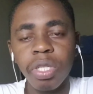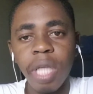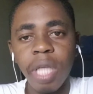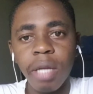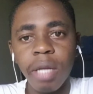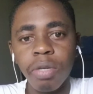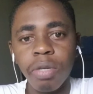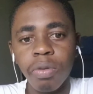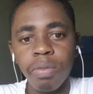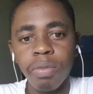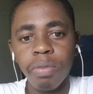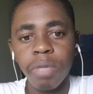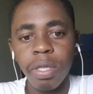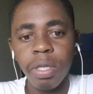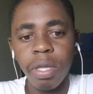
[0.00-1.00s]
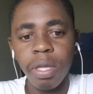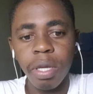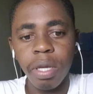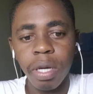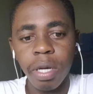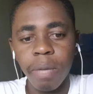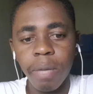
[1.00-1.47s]
norm in the
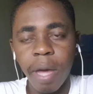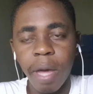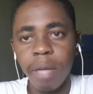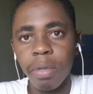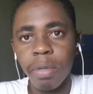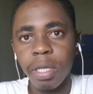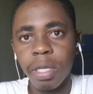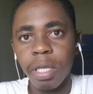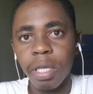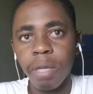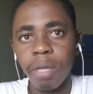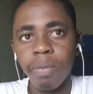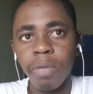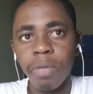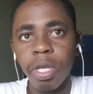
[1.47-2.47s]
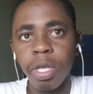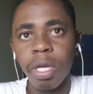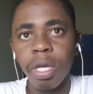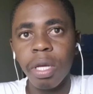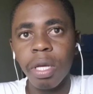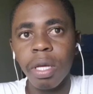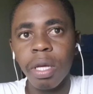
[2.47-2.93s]
animal kingdom.
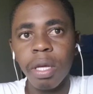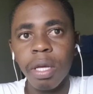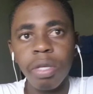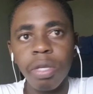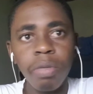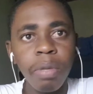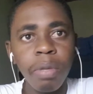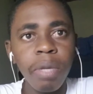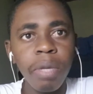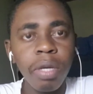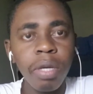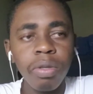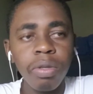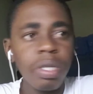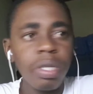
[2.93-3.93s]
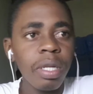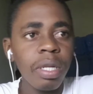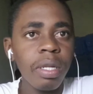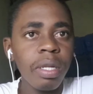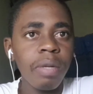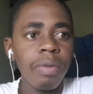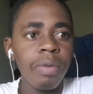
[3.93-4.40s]
Human beings use it.
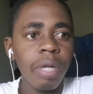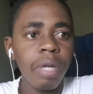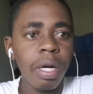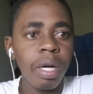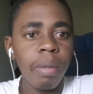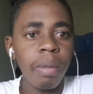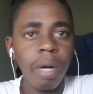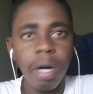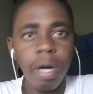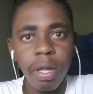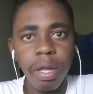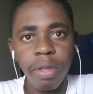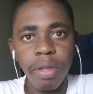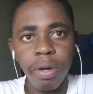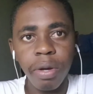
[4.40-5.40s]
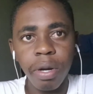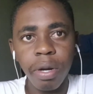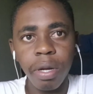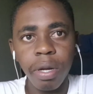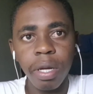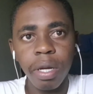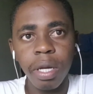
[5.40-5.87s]

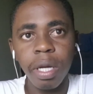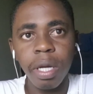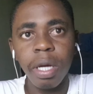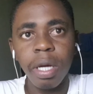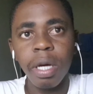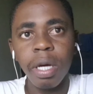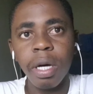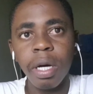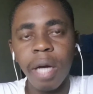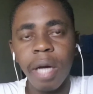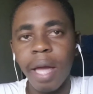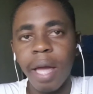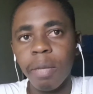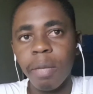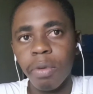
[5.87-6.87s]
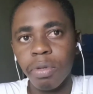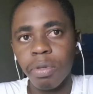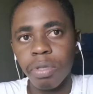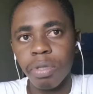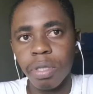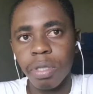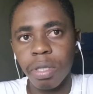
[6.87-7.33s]
Other
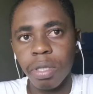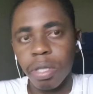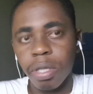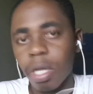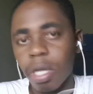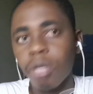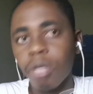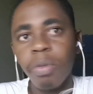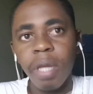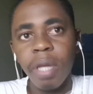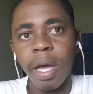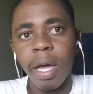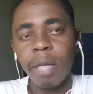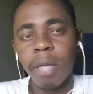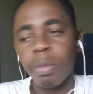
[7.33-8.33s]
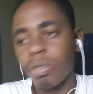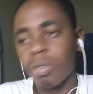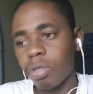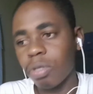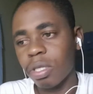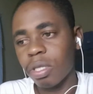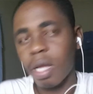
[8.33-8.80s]
animals, non-human animals,
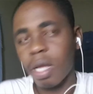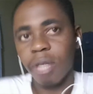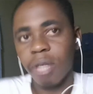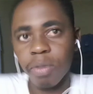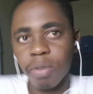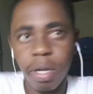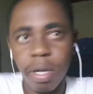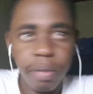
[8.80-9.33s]
use it as well.